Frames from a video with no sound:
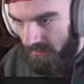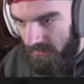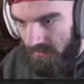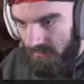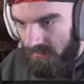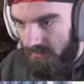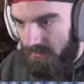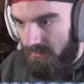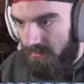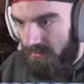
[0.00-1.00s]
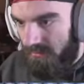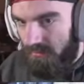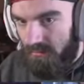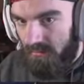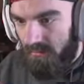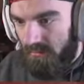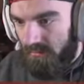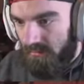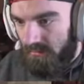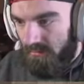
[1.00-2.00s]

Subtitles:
Nobody speaks.